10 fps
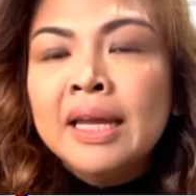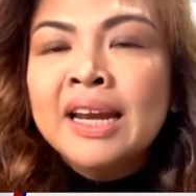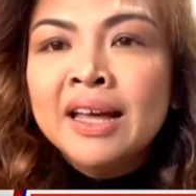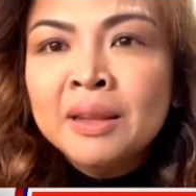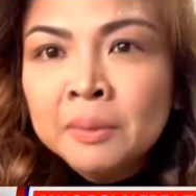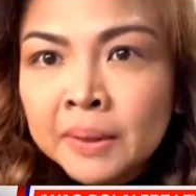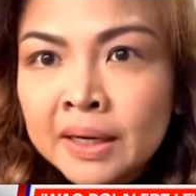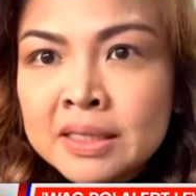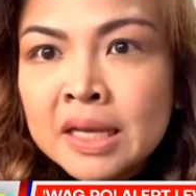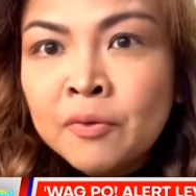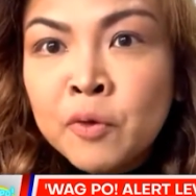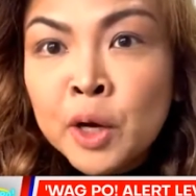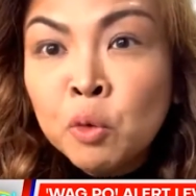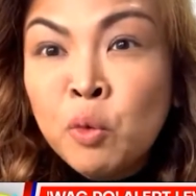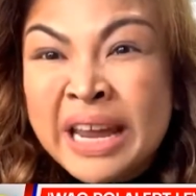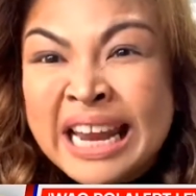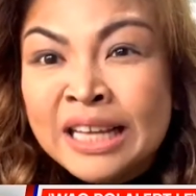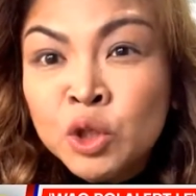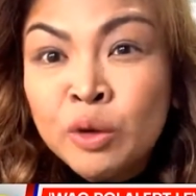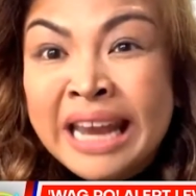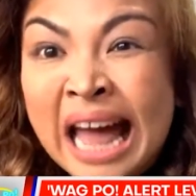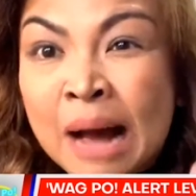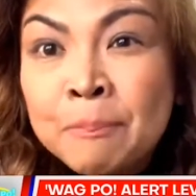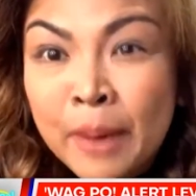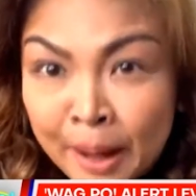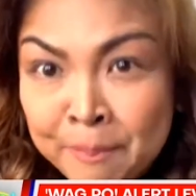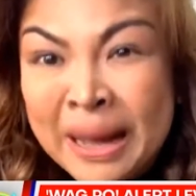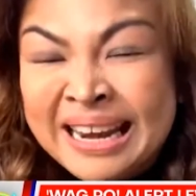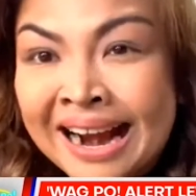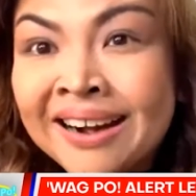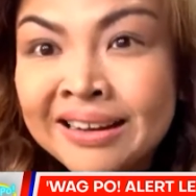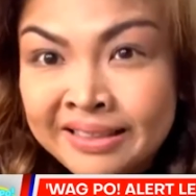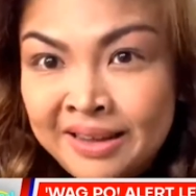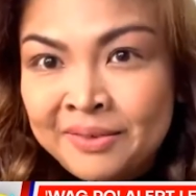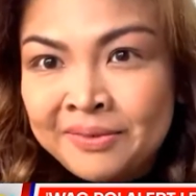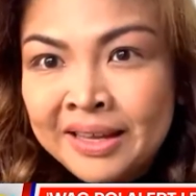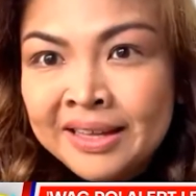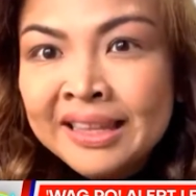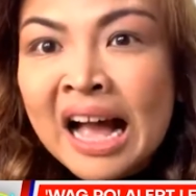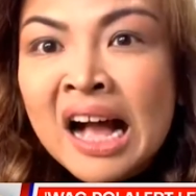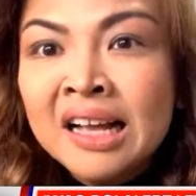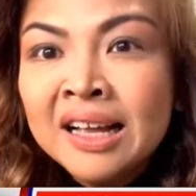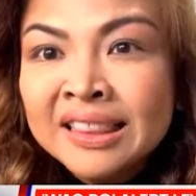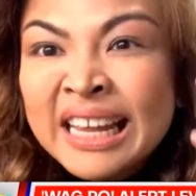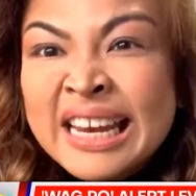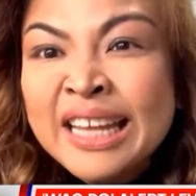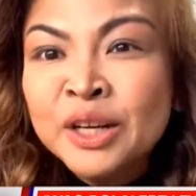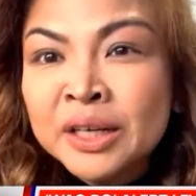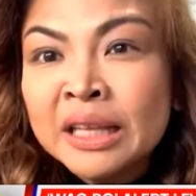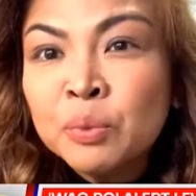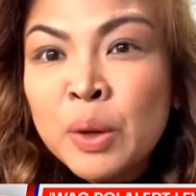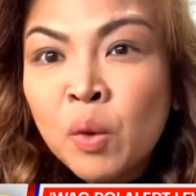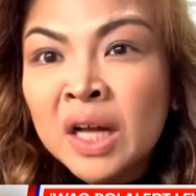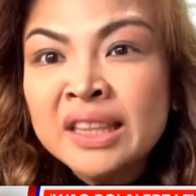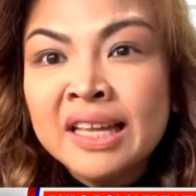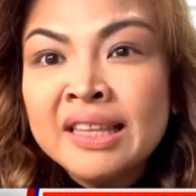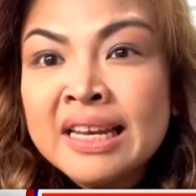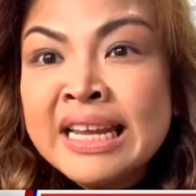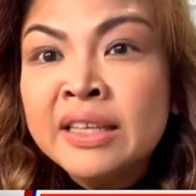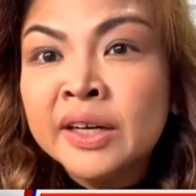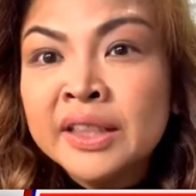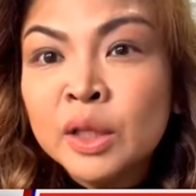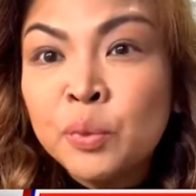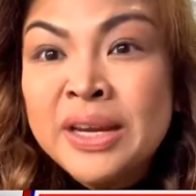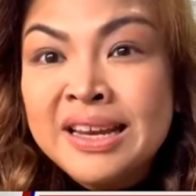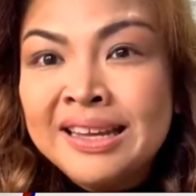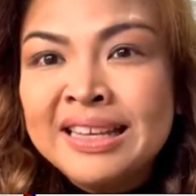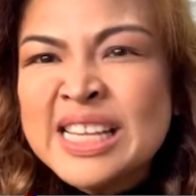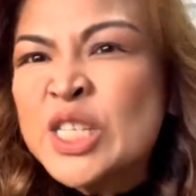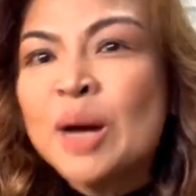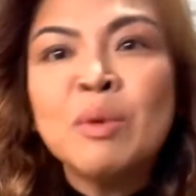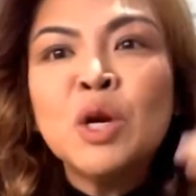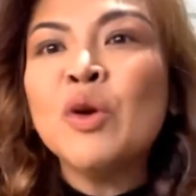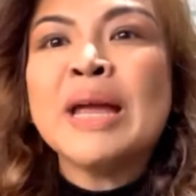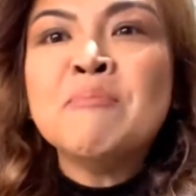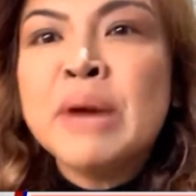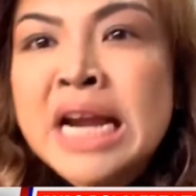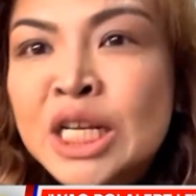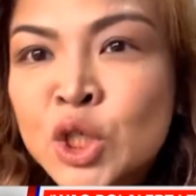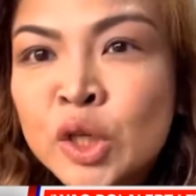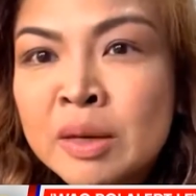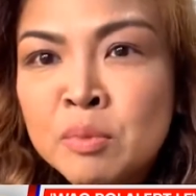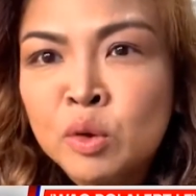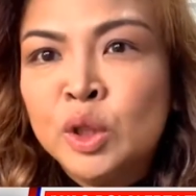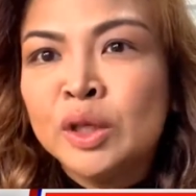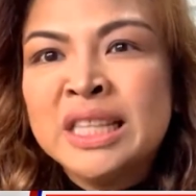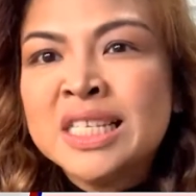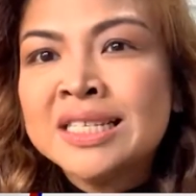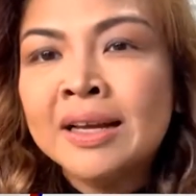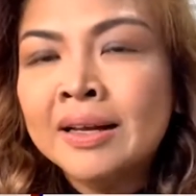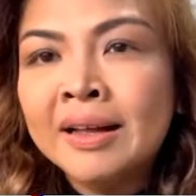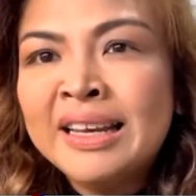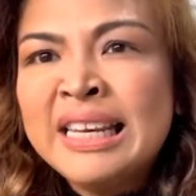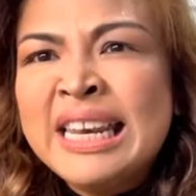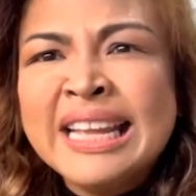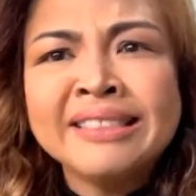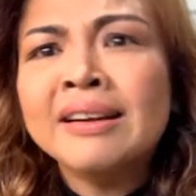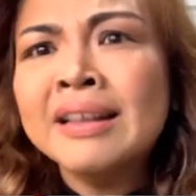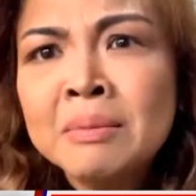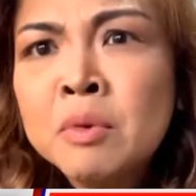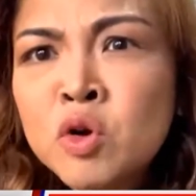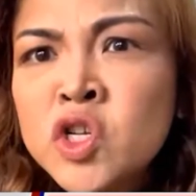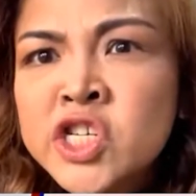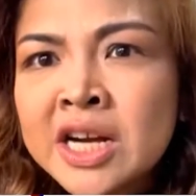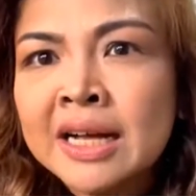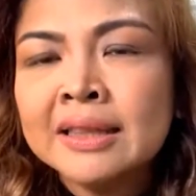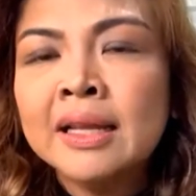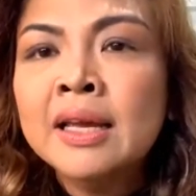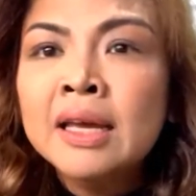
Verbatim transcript: In other words, if we are willing to lap up a narrative, na ang the leader that we want and the leader that we need is someone who can bring us to the moon, no? This literal moonshot.